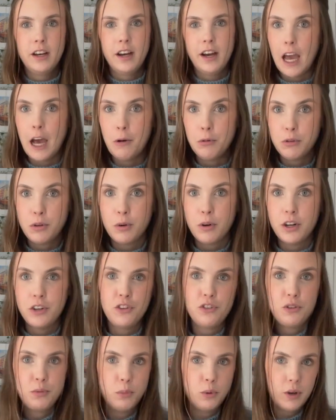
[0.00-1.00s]
outdoor
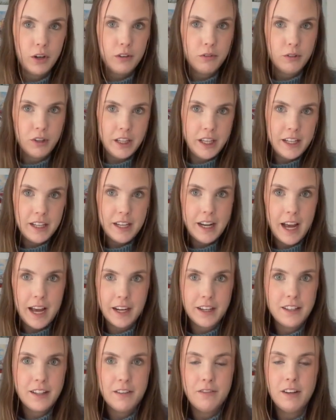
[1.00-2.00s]
sport related
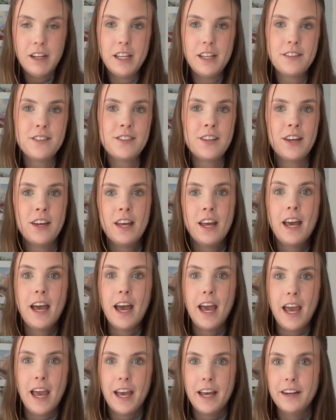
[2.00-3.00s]
activities
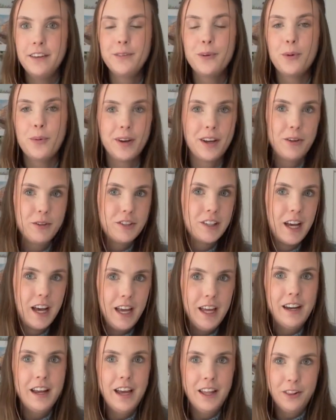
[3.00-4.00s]
and going
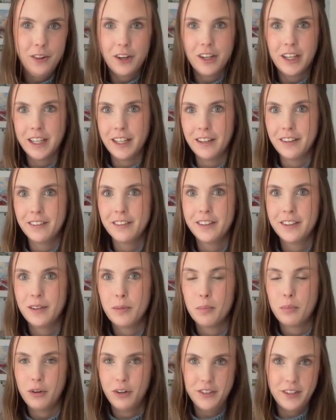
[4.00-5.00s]
outside and looking
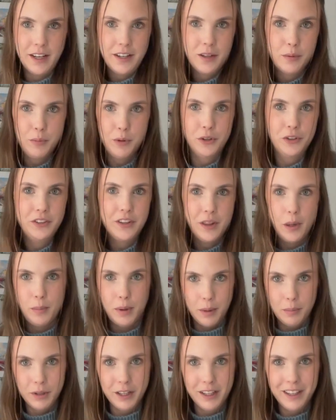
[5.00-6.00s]
presentable to the
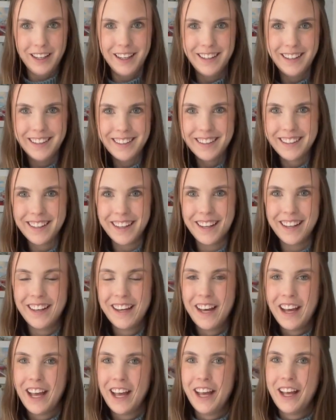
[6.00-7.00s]
public.
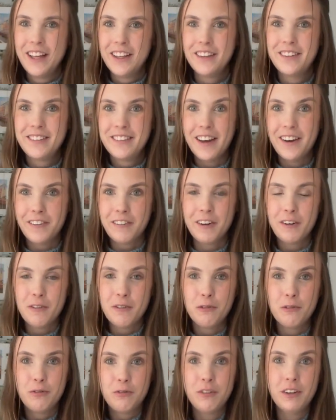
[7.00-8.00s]
So
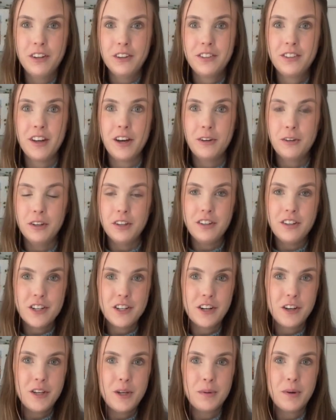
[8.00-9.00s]
to
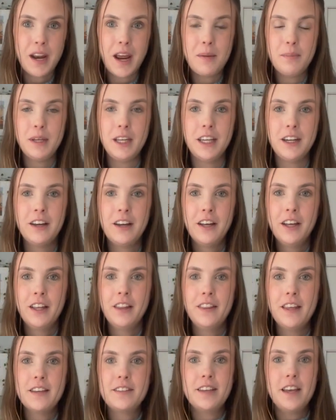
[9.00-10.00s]
show you what I mean,
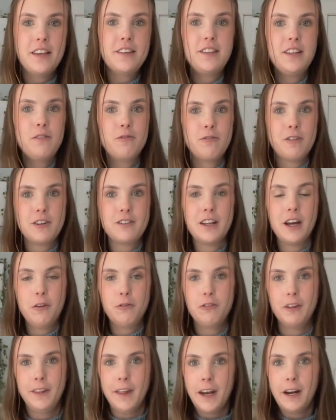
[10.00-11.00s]
this is the first
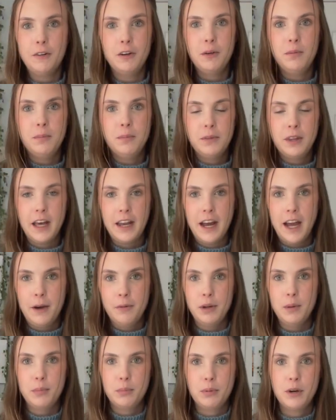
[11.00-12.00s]
outfit that I
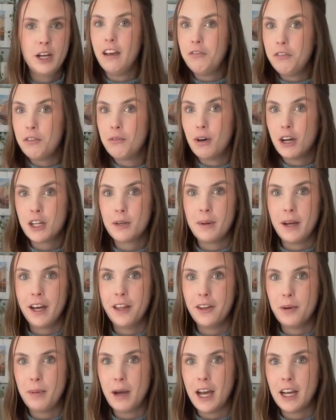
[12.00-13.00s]
would bring. If you've watched my
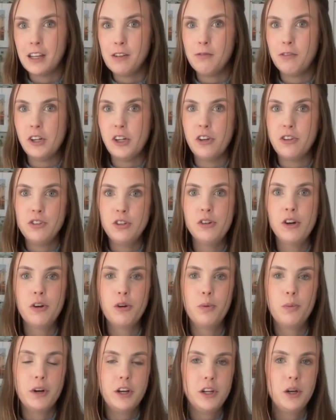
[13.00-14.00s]
other packing videos, you know to
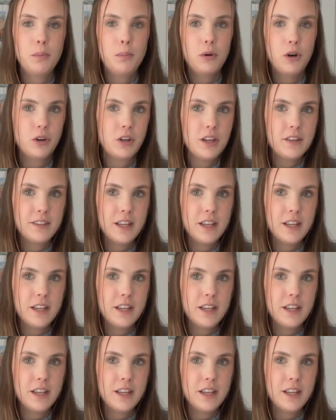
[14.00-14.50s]
wear your bulkiest